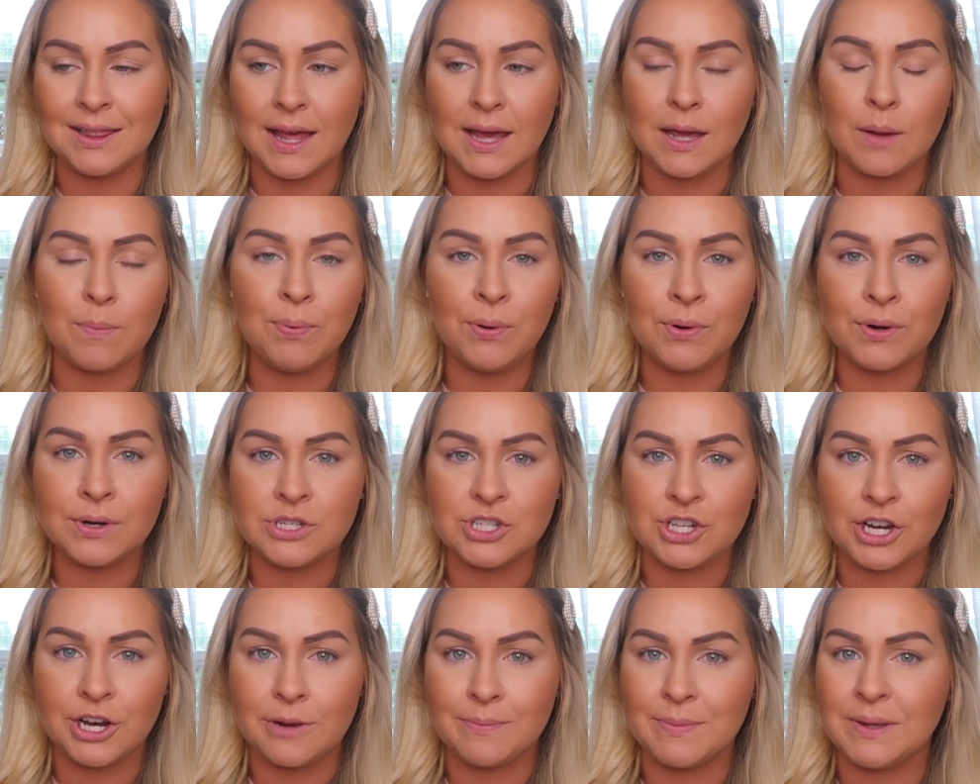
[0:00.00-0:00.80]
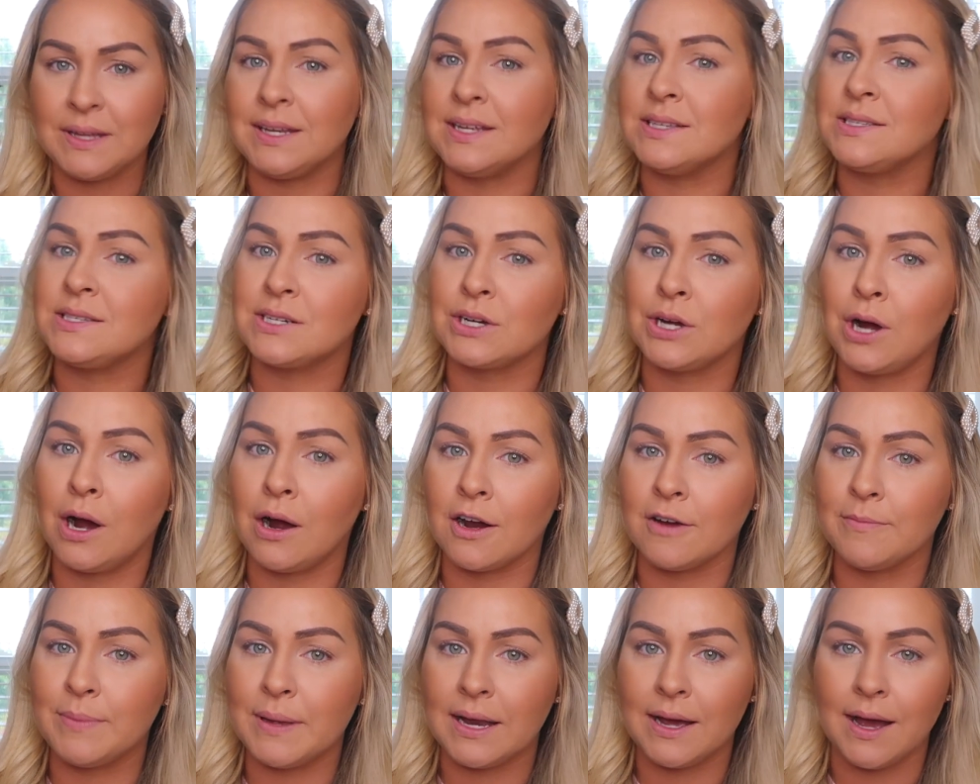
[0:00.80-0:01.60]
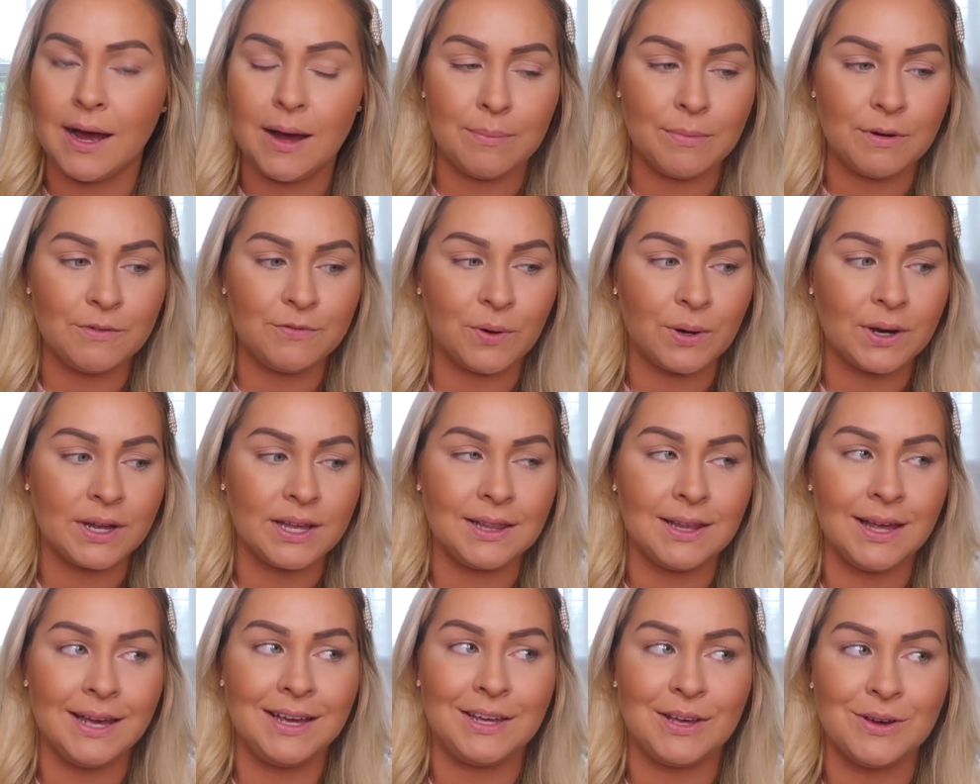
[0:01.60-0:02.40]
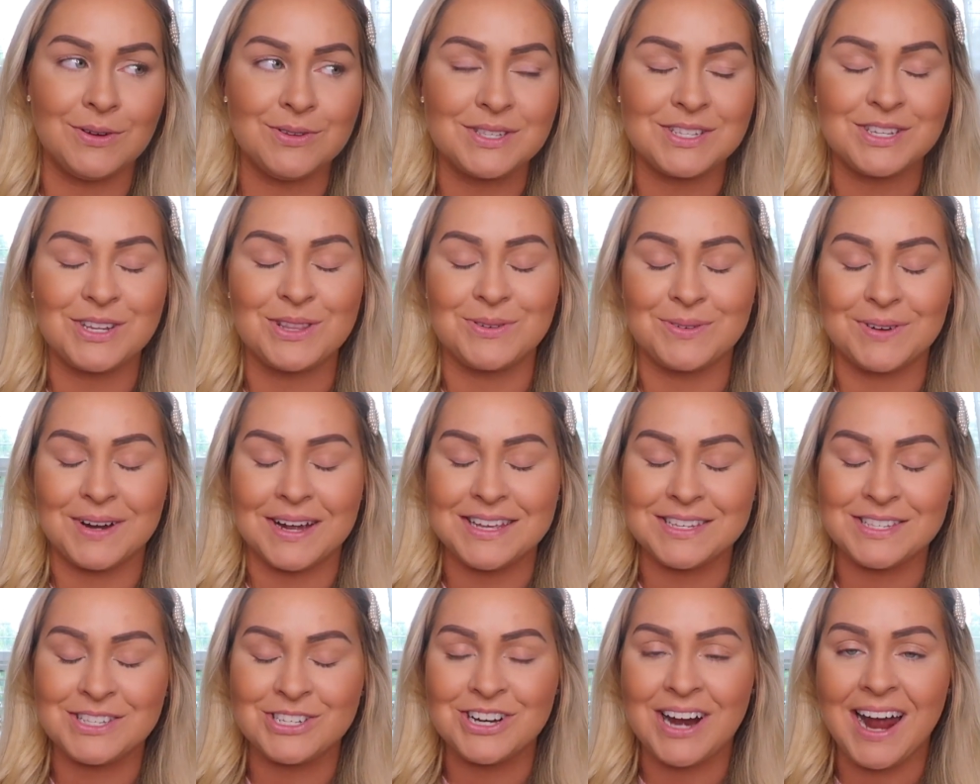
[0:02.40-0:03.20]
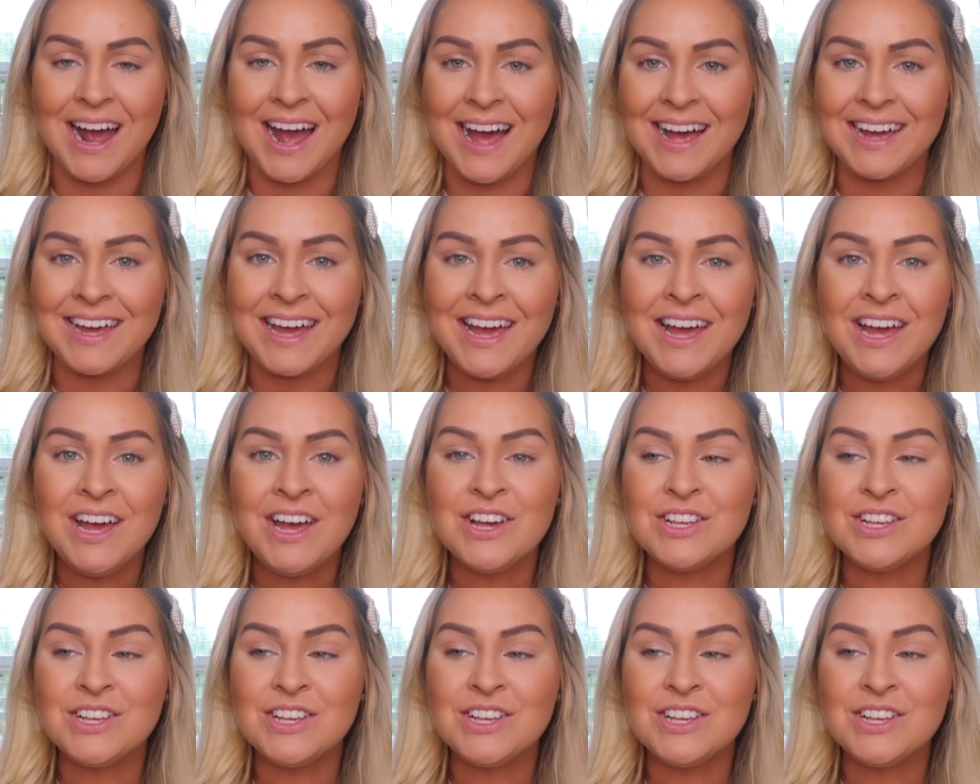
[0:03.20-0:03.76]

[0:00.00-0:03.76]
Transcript: Like poor Jeremy needs to carb it up before he like goes to the racetrack.